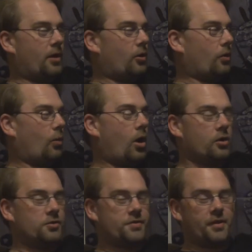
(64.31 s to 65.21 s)
about all the
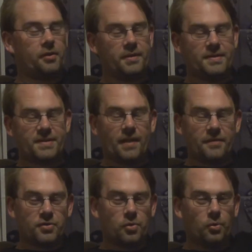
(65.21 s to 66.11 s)
walkers that are inside
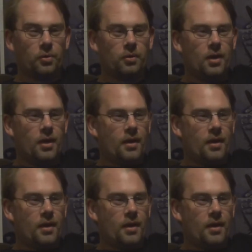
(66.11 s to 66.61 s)
the school,